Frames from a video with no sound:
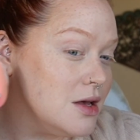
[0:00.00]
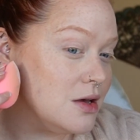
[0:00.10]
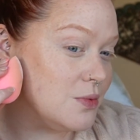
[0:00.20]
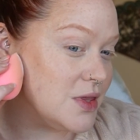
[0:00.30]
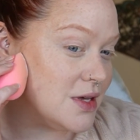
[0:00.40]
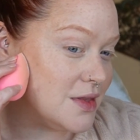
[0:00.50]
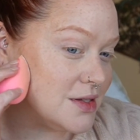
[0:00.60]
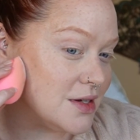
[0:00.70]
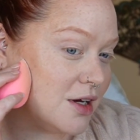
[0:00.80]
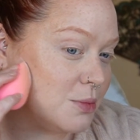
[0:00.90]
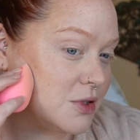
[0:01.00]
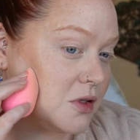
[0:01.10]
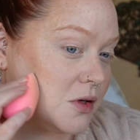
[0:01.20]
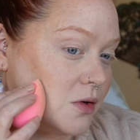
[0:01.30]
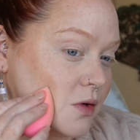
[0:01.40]
within this
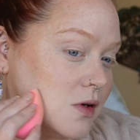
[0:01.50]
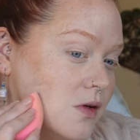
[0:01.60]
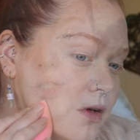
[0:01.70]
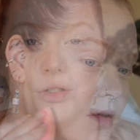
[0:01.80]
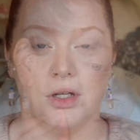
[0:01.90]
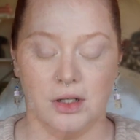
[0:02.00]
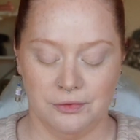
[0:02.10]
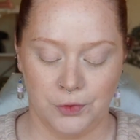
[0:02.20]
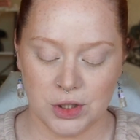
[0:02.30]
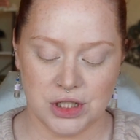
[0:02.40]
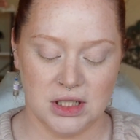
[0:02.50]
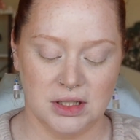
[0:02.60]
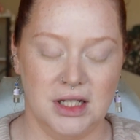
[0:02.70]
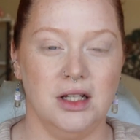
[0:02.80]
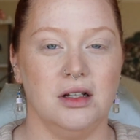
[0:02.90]
episode. And unfortunately,